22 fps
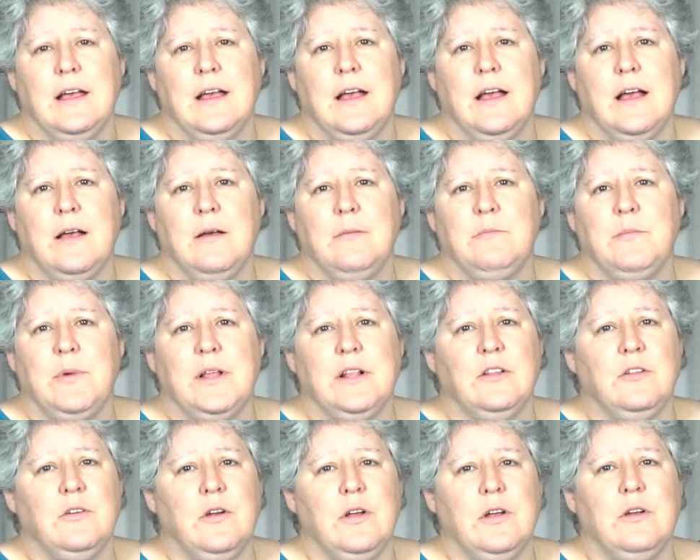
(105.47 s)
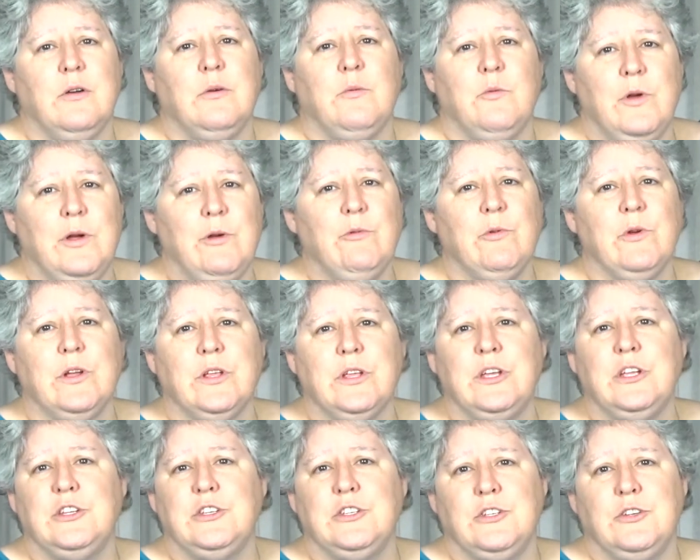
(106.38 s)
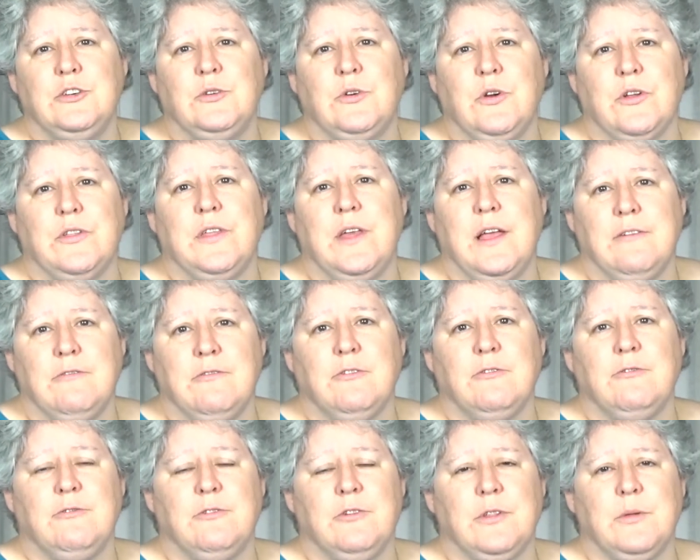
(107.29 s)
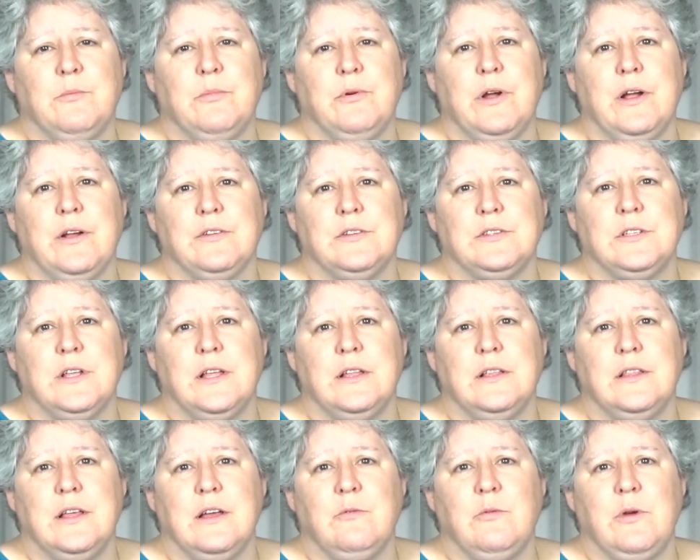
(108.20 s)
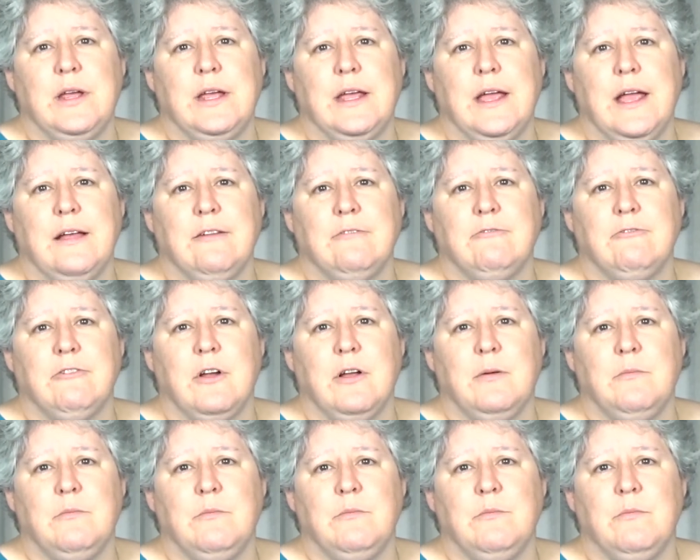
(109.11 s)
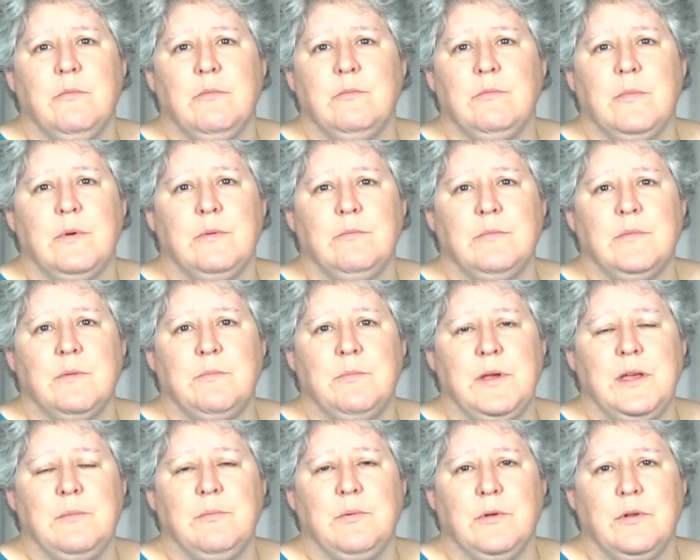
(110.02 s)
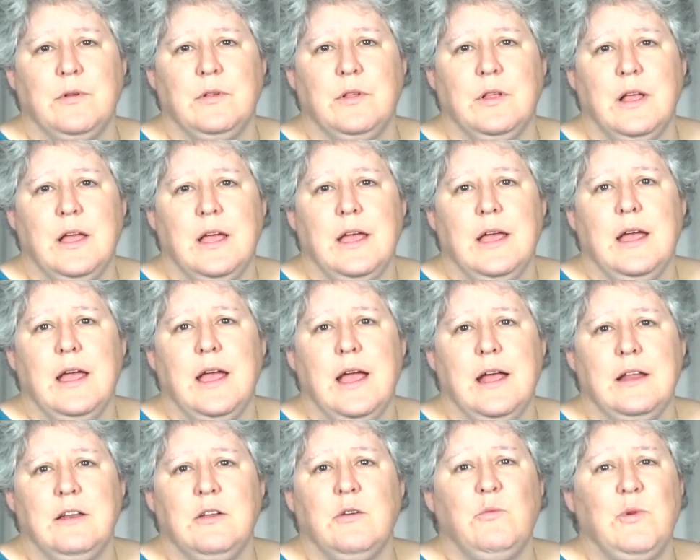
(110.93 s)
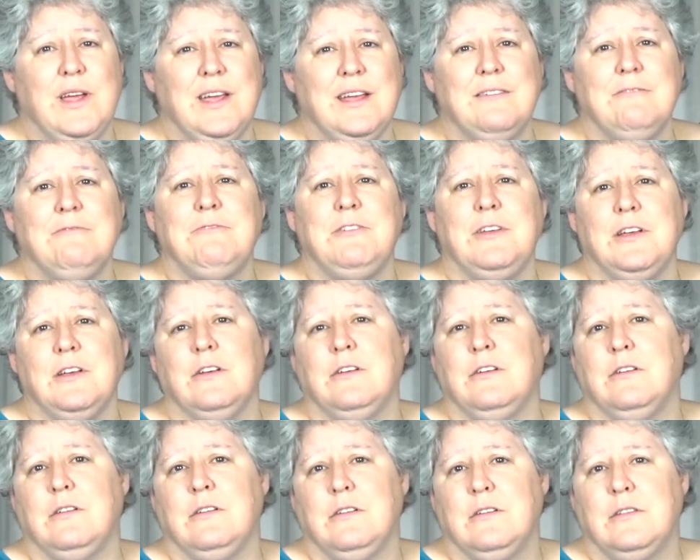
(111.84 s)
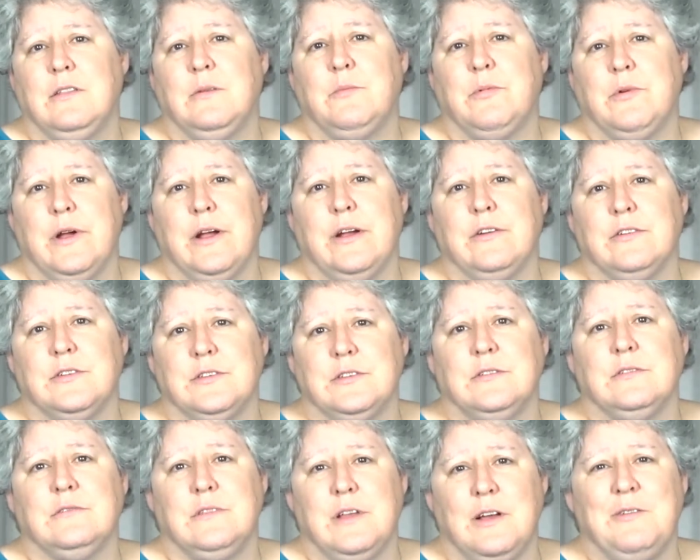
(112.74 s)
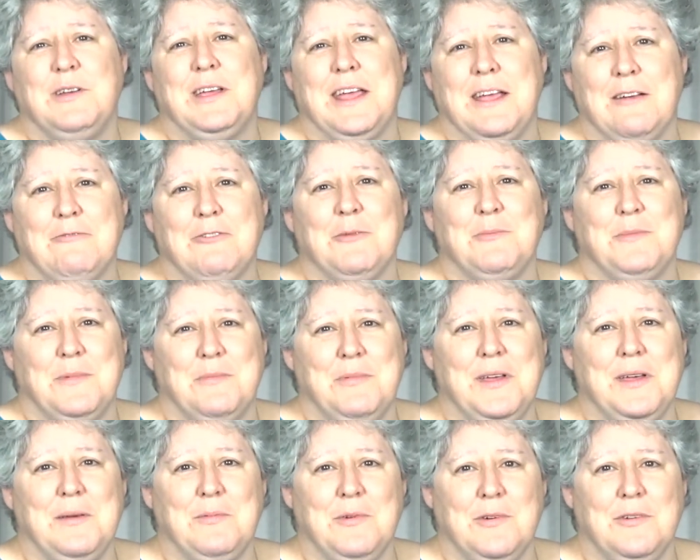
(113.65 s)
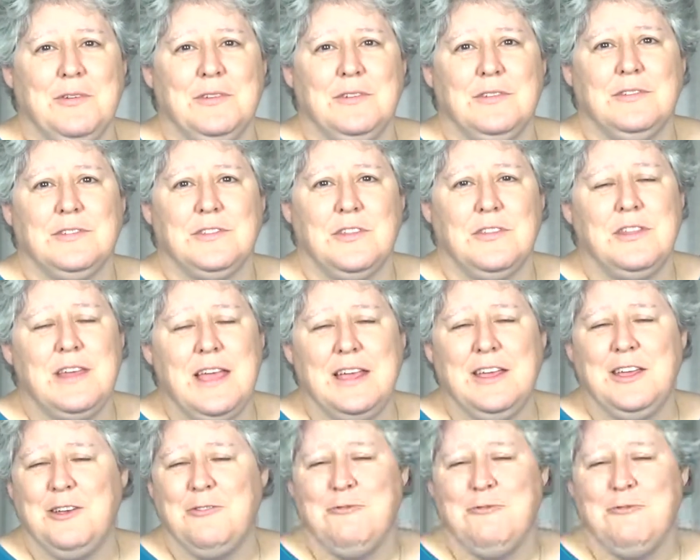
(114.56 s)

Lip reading: But we really do are thankful for the prayers that we get from the people, and we can feel the prayers that we get from the people. So thank